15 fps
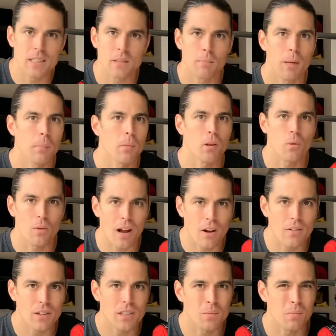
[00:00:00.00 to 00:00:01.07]
people
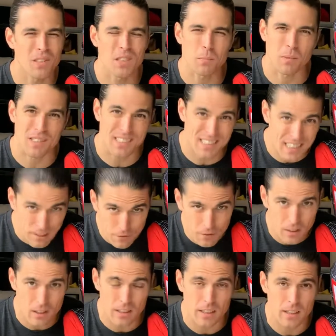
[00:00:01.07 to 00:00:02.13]
around us, but
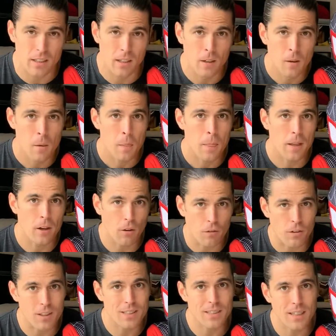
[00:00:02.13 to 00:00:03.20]
specifically, you know,
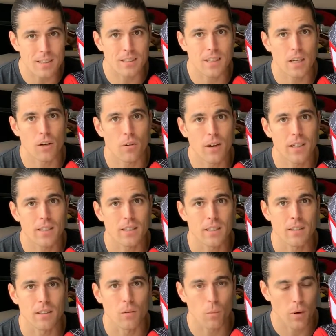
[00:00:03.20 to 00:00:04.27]
for this next generation,
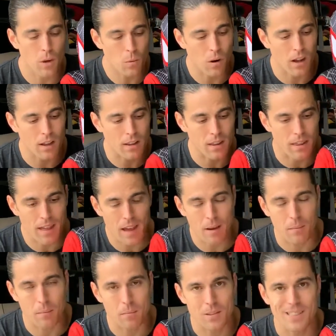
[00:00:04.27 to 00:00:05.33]
we want
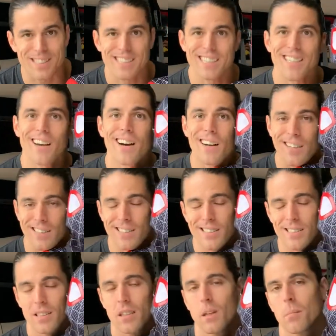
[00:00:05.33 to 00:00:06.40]
them to see
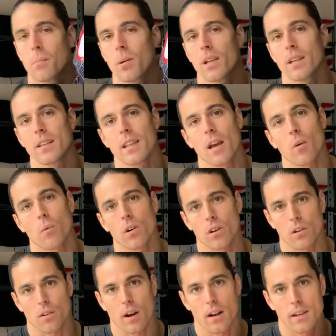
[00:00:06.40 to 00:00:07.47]
us putting in that work,
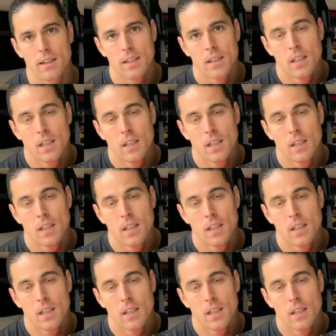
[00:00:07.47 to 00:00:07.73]
right?